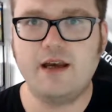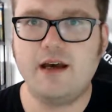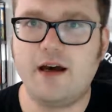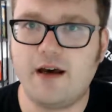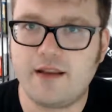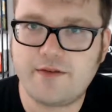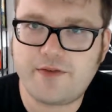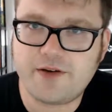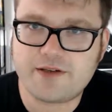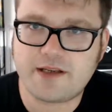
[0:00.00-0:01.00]
the
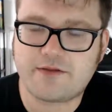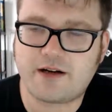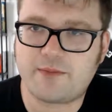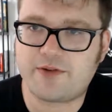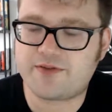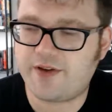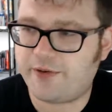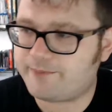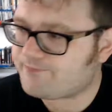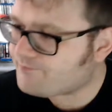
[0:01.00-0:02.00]
first Incredibles
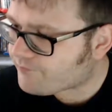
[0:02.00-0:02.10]
film.